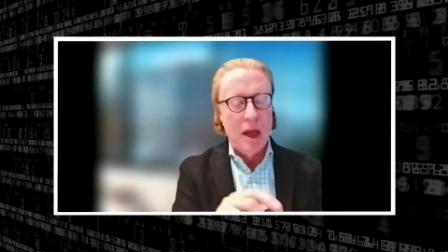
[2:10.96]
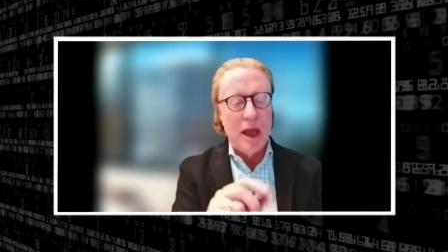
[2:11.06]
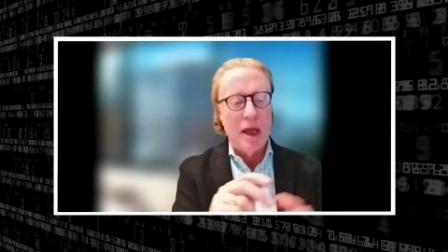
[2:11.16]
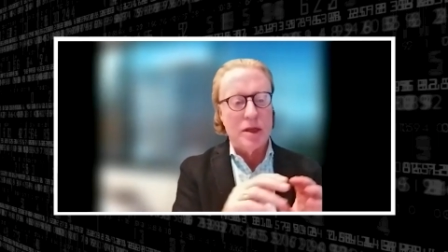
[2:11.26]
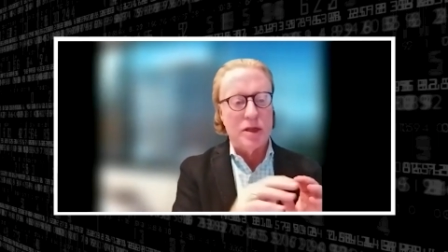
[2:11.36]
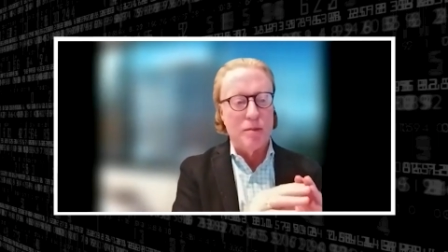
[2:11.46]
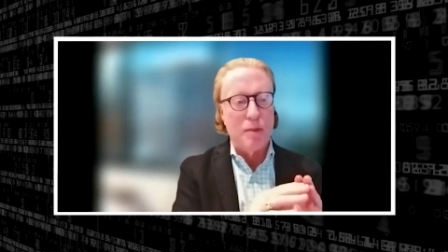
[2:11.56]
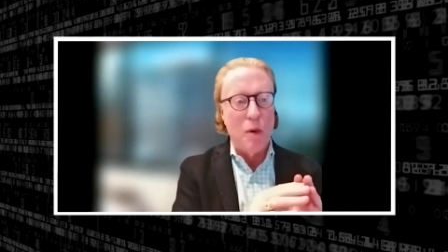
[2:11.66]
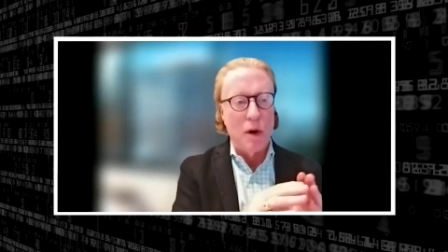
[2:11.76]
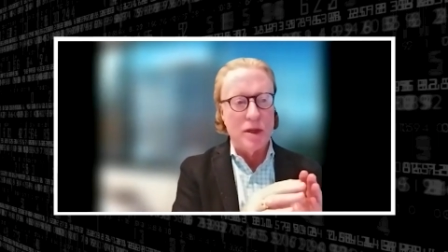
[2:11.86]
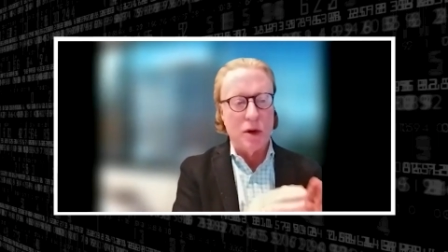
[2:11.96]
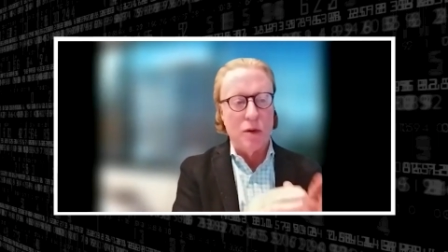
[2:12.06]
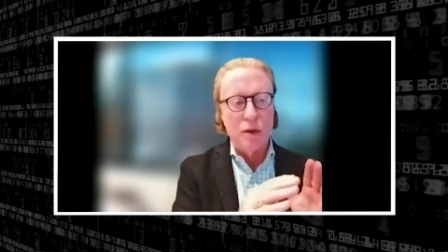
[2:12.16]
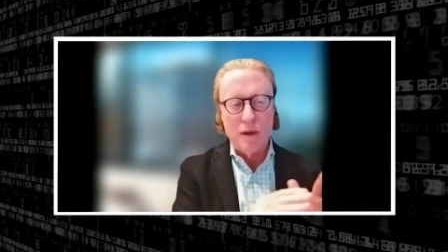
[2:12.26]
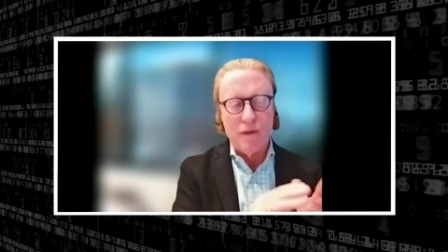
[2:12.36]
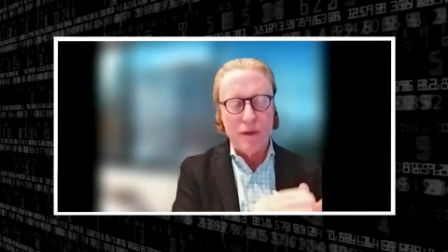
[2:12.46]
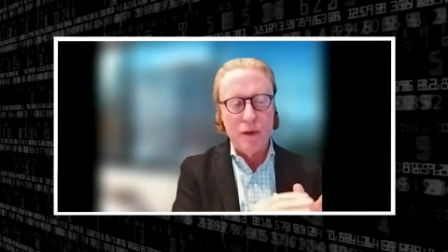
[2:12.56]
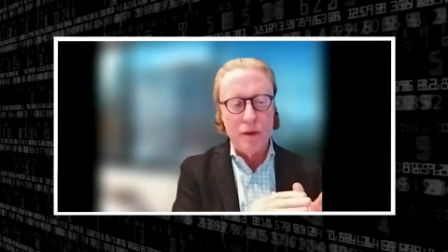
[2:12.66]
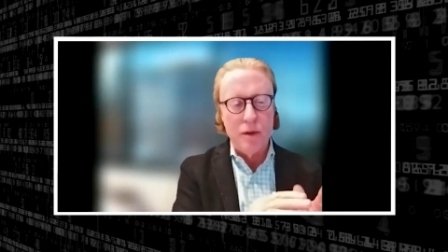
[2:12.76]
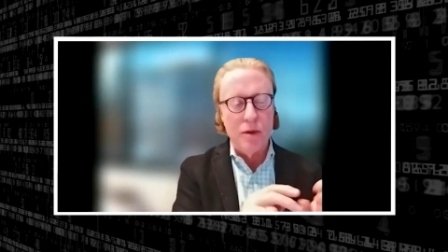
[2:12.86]
And it supports only a
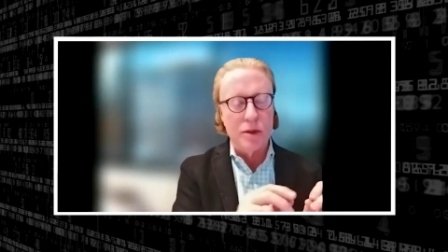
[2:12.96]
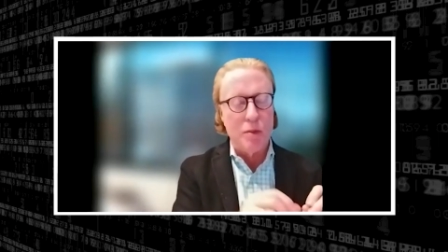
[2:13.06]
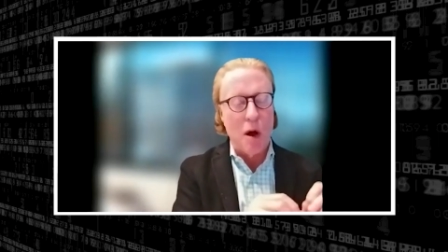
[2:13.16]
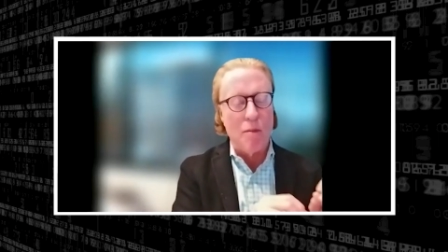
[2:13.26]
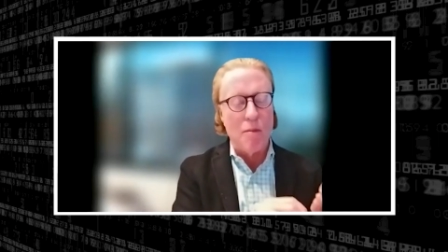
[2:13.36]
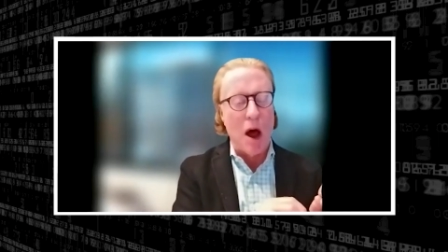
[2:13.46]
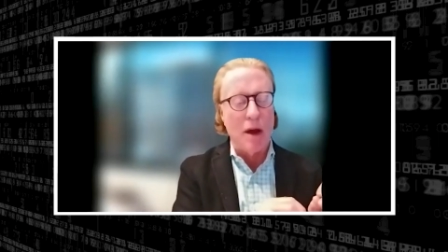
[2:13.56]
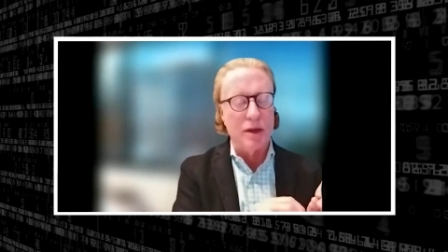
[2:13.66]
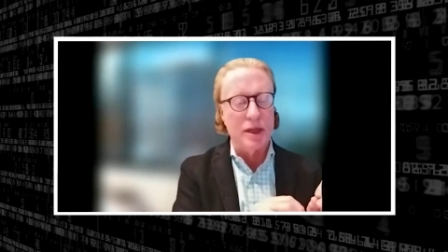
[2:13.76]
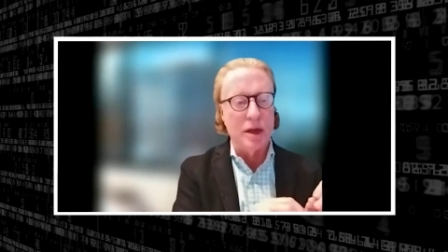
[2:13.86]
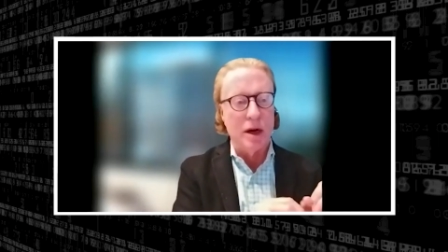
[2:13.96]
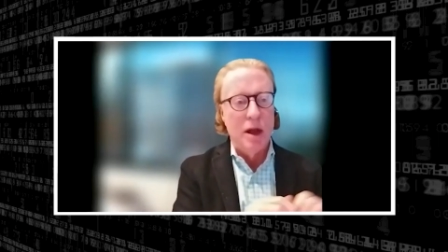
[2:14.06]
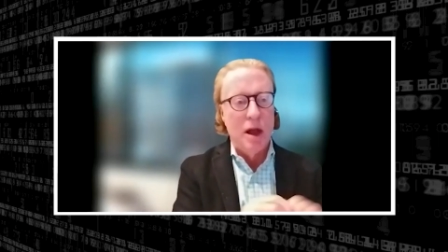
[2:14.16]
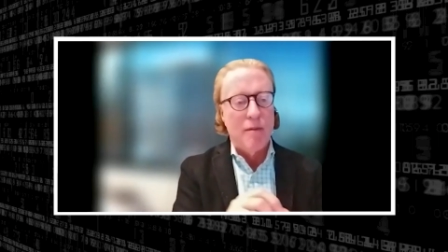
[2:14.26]
few small models in there.